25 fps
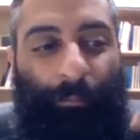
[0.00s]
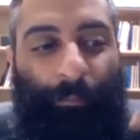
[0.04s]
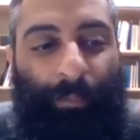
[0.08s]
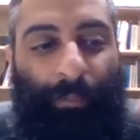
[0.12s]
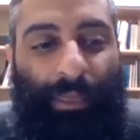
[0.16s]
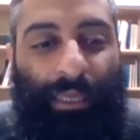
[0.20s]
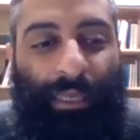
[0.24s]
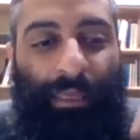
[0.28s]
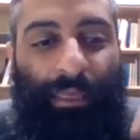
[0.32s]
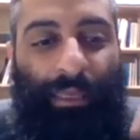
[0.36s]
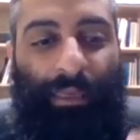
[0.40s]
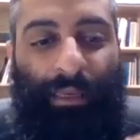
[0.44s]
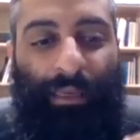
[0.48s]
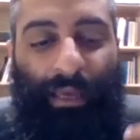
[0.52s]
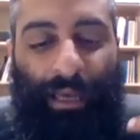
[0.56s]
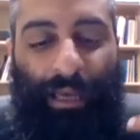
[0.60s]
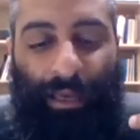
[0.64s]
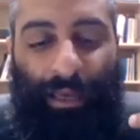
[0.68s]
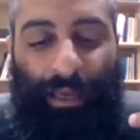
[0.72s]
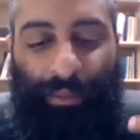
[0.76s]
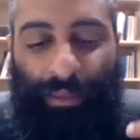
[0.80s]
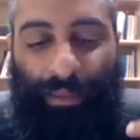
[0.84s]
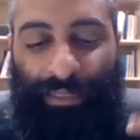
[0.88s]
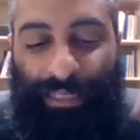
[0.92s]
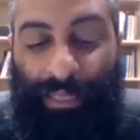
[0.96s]
being
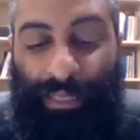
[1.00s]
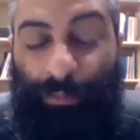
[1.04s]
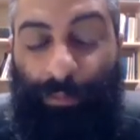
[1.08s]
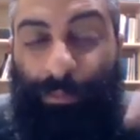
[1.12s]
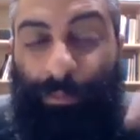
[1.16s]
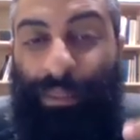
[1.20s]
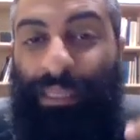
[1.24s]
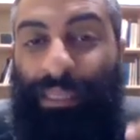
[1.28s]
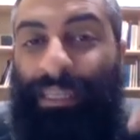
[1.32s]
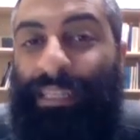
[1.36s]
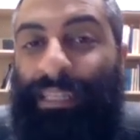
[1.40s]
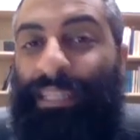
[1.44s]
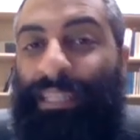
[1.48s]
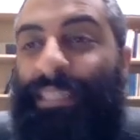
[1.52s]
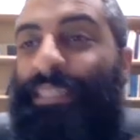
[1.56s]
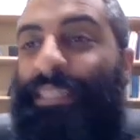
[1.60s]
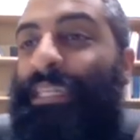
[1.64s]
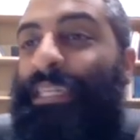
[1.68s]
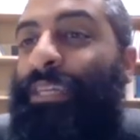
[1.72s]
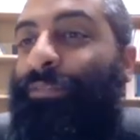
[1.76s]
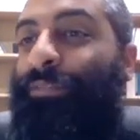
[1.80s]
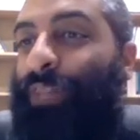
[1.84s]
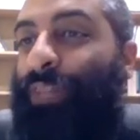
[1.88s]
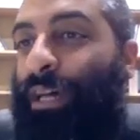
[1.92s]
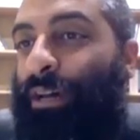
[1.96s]
uh, the sin being
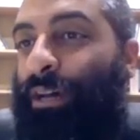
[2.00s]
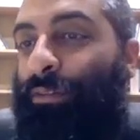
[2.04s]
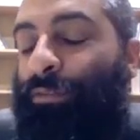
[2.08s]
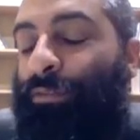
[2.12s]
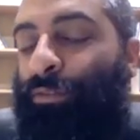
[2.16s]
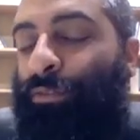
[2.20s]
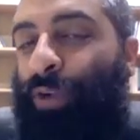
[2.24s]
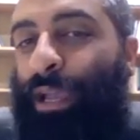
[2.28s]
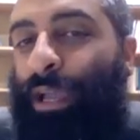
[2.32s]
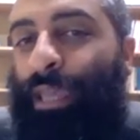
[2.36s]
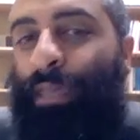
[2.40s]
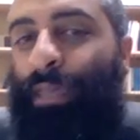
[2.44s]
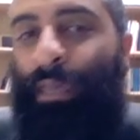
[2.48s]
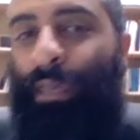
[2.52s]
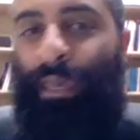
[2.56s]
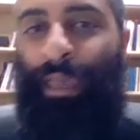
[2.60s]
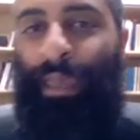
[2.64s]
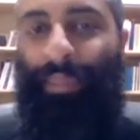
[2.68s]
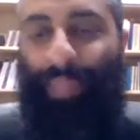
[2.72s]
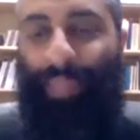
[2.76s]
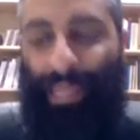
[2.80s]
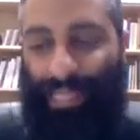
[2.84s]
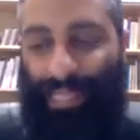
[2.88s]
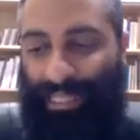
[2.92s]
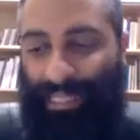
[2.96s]
conceived of right
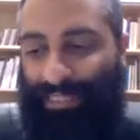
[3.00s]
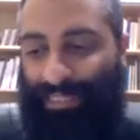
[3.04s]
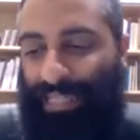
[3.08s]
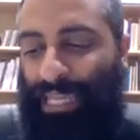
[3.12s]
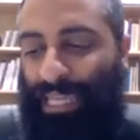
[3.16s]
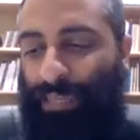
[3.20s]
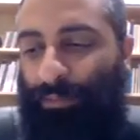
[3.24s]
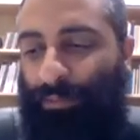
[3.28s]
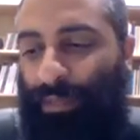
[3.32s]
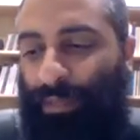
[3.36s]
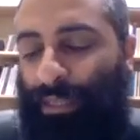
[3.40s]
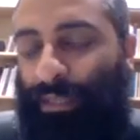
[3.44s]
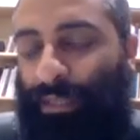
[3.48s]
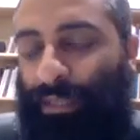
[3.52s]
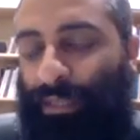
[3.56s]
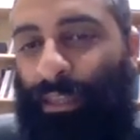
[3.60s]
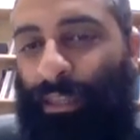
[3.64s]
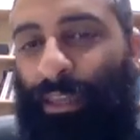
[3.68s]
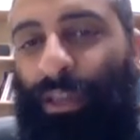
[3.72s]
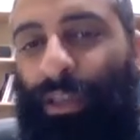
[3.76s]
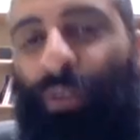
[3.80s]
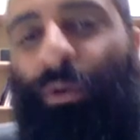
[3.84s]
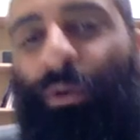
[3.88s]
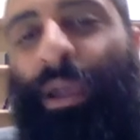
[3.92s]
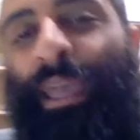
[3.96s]
that excitement
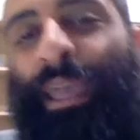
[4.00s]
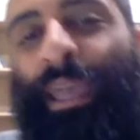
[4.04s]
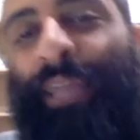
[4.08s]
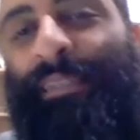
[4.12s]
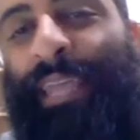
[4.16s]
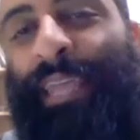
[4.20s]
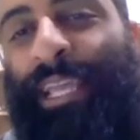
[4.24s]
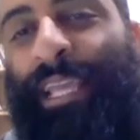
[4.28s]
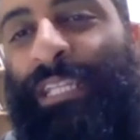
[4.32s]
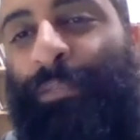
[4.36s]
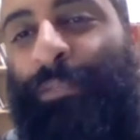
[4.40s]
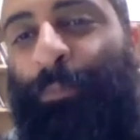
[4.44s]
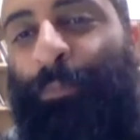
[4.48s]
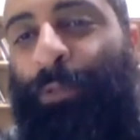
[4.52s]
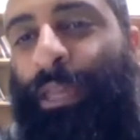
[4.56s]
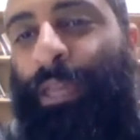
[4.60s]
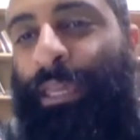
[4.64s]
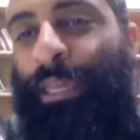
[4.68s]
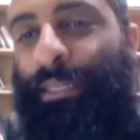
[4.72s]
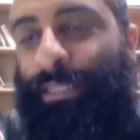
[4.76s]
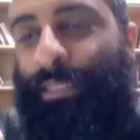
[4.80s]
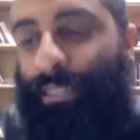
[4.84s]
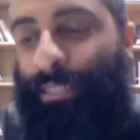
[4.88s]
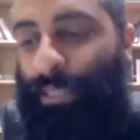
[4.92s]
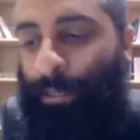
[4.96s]
right it takes
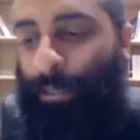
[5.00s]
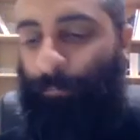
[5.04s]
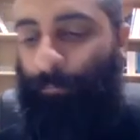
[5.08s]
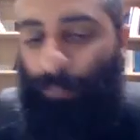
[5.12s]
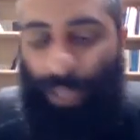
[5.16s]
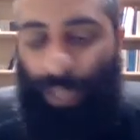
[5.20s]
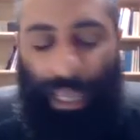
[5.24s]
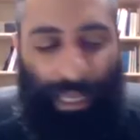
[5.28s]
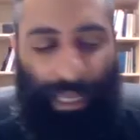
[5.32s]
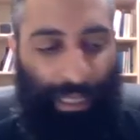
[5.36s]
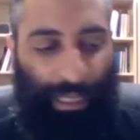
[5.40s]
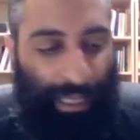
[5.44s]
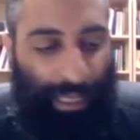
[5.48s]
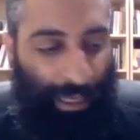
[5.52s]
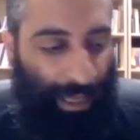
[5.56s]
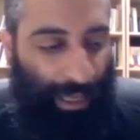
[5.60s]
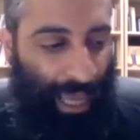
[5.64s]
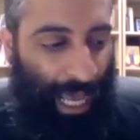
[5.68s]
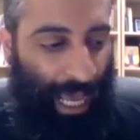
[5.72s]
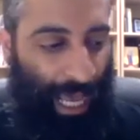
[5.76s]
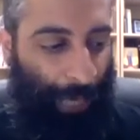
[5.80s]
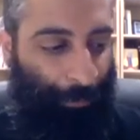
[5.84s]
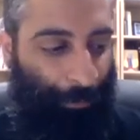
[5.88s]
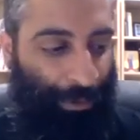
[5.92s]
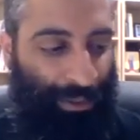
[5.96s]
place and it
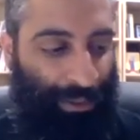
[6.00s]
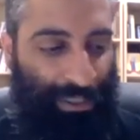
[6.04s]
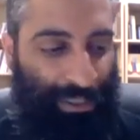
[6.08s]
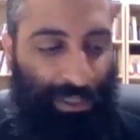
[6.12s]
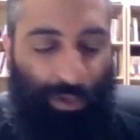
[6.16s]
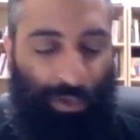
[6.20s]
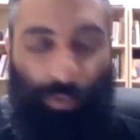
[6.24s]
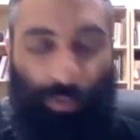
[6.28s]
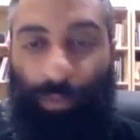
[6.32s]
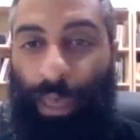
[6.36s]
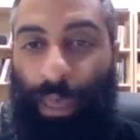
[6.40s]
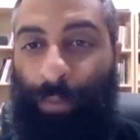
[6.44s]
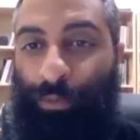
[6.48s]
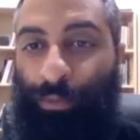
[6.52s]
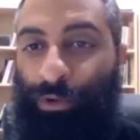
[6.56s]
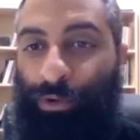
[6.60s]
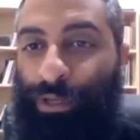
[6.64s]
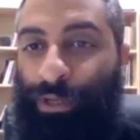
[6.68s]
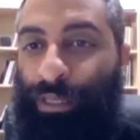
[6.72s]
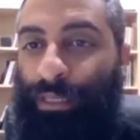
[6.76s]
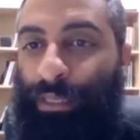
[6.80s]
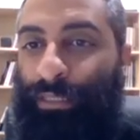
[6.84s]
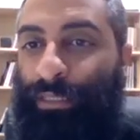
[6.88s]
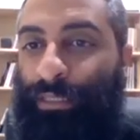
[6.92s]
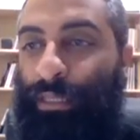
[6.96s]
happens through
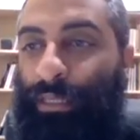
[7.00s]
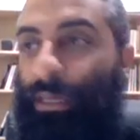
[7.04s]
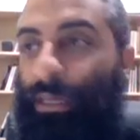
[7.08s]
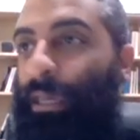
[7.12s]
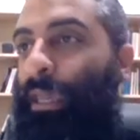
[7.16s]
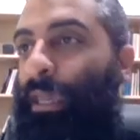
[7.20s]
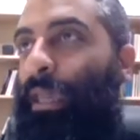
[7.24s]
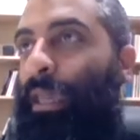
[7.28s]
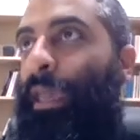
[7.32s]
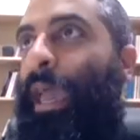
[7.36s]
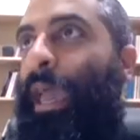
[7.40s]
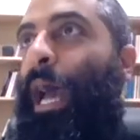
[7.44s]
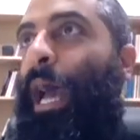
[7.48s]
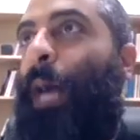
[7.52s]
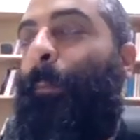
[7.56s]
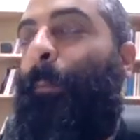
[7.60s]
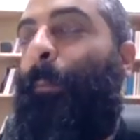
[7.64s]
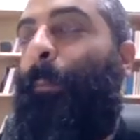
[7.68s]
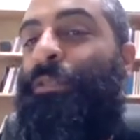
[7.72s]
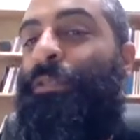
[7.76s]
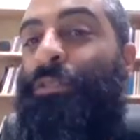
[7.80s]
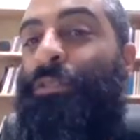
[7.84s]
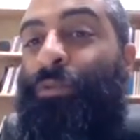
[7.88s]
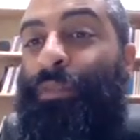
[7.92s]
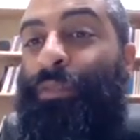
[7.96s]
memories it
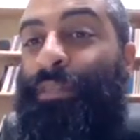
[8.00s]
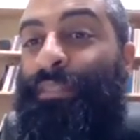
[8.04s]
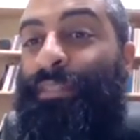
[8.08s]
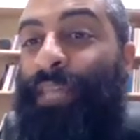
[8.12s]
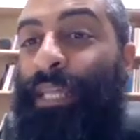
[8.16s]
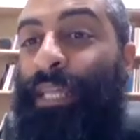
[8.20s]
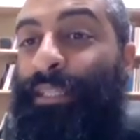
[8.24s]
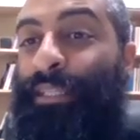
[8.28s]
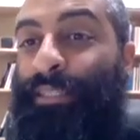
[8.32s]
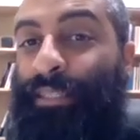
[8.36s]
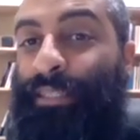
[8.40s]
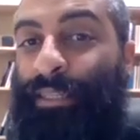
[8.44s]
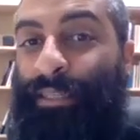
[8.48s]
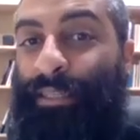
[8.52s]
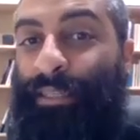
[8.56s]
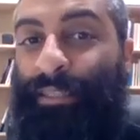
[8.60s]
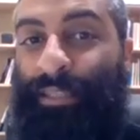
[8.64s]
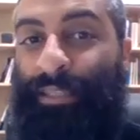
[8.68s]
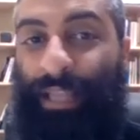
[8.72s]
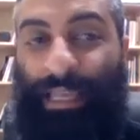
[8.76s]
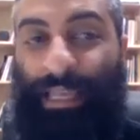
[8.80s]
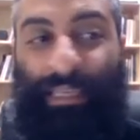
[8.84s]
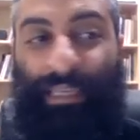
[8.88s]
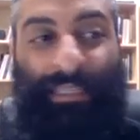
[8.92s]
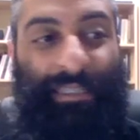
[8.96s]
happens through the senses
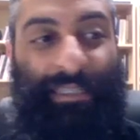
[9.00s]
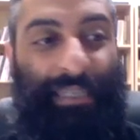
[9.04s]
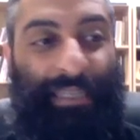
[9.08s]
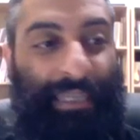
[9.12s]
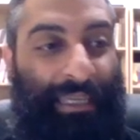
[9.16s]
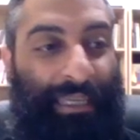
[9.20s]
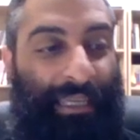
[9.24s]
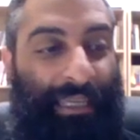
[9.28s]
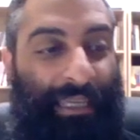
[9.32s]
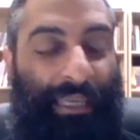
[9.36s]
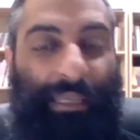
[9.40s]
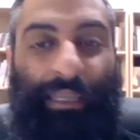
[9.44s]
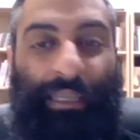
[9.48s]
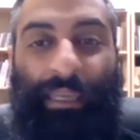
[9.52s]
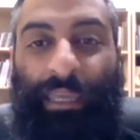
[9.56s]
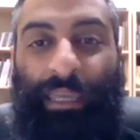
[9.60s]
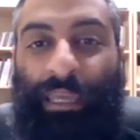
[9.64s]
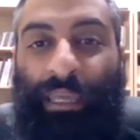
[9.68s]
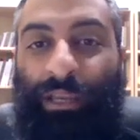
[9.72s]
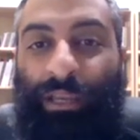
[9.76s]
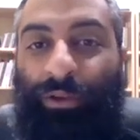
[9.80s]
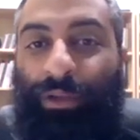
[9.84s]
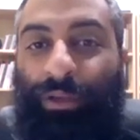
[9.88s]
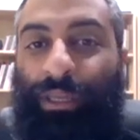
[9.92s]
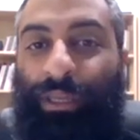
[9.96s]
like seeing and
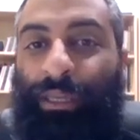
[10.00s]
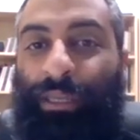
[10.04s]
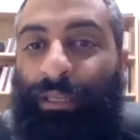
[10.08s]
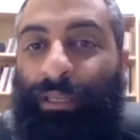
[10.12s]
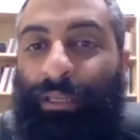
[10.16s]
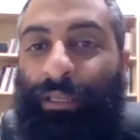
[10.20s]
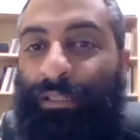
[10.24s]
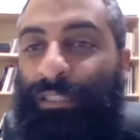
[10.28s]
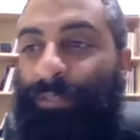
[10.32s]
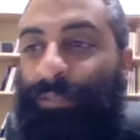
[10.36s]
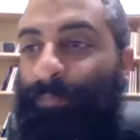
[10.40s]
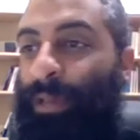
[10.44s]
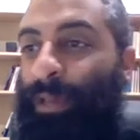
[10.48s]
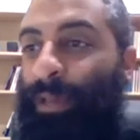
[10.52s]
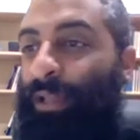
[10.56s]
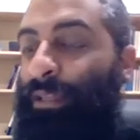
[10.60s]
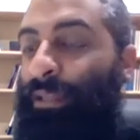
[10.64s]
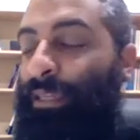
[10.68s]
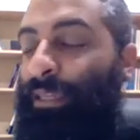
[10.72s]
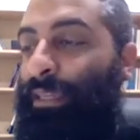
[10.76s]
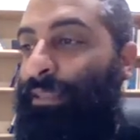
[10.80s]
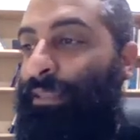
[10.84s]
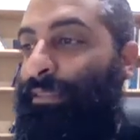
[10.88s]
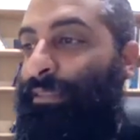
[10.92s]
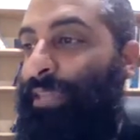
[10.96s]
hearing and
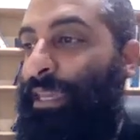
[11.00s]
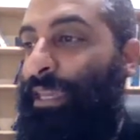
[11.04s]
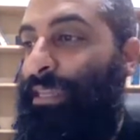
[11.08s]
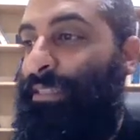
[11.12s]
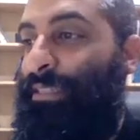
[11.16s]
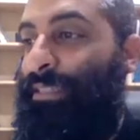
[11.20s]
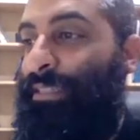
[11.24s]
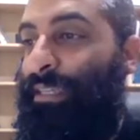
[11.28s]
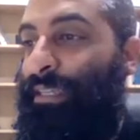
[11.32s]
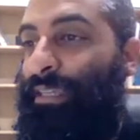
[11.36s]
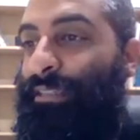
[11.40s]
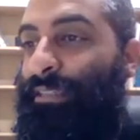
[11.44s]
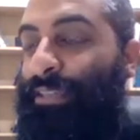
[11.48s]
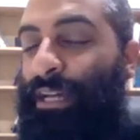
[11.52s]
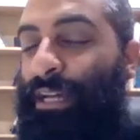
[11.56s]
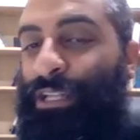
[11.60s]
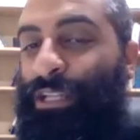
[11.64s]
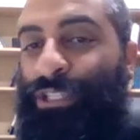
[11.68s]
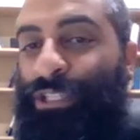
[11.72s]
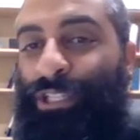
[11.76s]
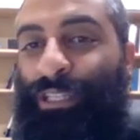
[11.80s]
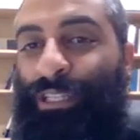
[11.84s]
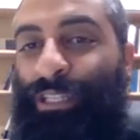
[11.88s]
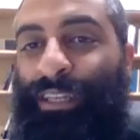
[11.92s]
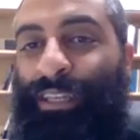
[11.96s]
smelling and tasting and
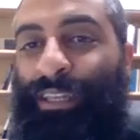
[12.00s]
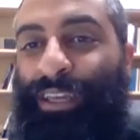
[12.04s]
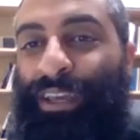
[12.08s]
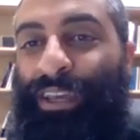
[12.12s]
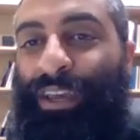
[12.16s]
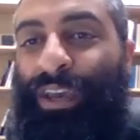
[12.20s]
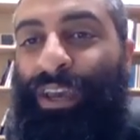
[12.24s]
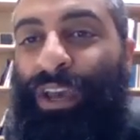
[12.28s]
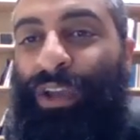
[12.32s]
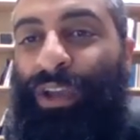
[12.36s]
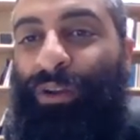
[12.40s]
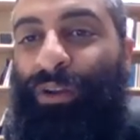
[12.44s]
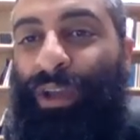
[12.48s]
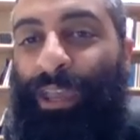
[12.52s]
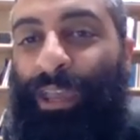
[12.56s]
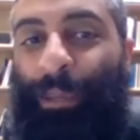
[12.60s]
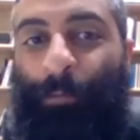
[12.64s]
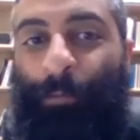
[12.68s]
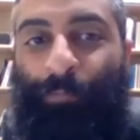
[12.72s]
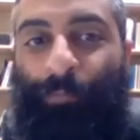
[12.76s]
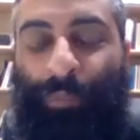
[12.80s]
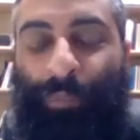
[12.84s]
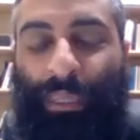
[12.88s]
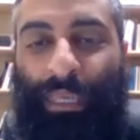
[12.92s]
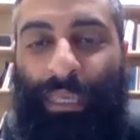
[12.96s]
touching right
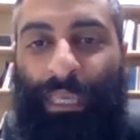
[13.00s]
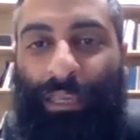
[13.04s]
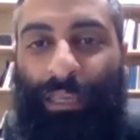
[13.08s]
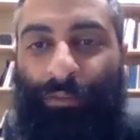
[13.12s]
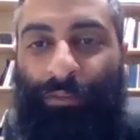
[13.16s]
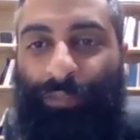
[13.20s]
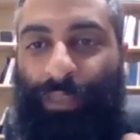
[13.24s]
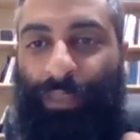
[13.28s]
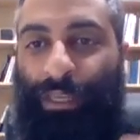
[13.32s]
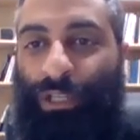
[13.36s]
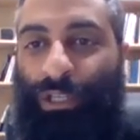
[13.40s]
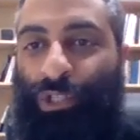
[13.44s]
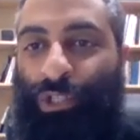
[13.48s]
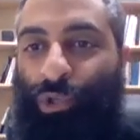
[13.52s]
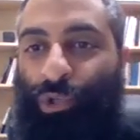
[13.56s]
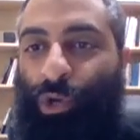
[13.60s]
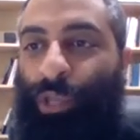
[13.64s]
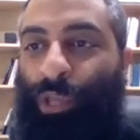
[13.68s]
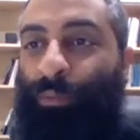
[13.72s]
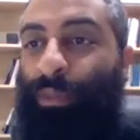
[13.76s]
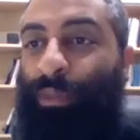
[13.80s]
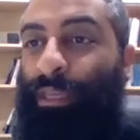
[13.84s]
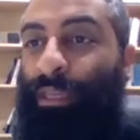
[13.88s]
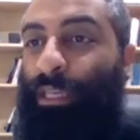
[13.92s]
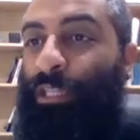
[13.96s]
if the
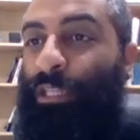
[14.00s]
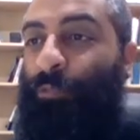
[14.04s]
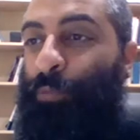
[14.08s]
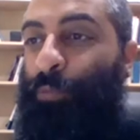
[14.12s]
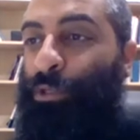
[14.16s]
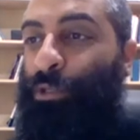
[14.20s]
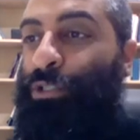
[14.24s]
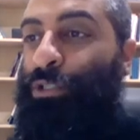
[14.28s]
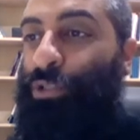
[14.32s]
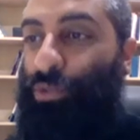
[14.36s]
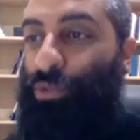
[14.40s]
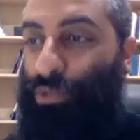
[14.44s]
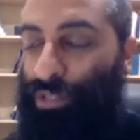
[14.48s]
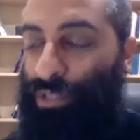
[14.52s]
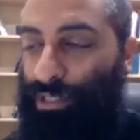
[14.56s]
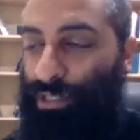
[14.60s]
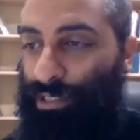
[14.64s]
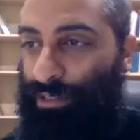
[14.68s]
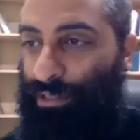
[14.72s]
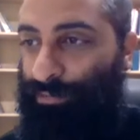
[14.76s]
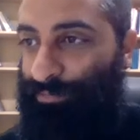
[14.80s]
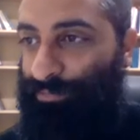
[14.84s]
enjoyment is produced